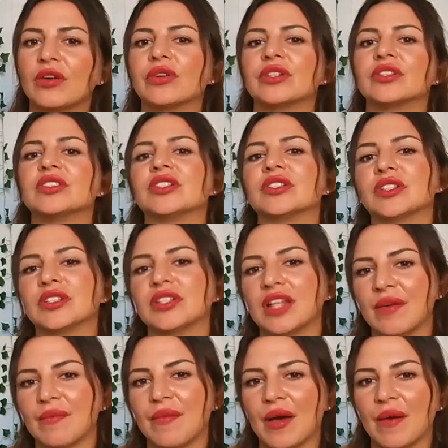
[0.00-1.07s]
Or is there
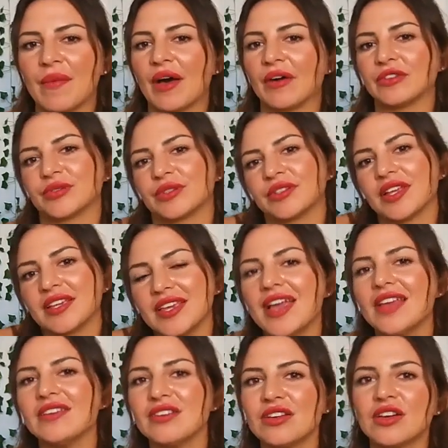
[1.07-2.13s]
a balance where you're like,
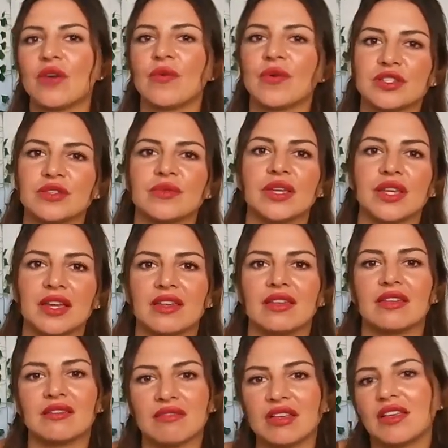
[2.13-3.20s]
yeah, you could go once a week
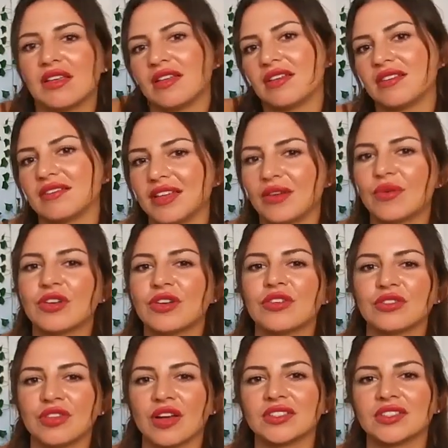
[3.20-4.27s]
and like what are your
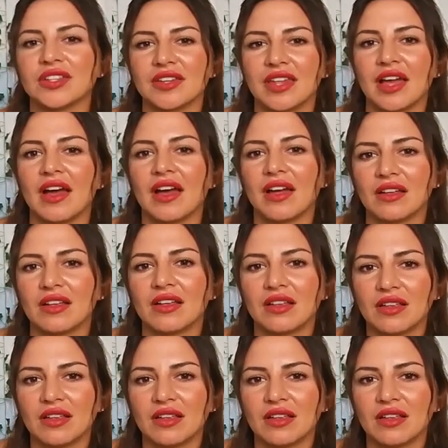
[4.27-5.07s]
thoughts on that?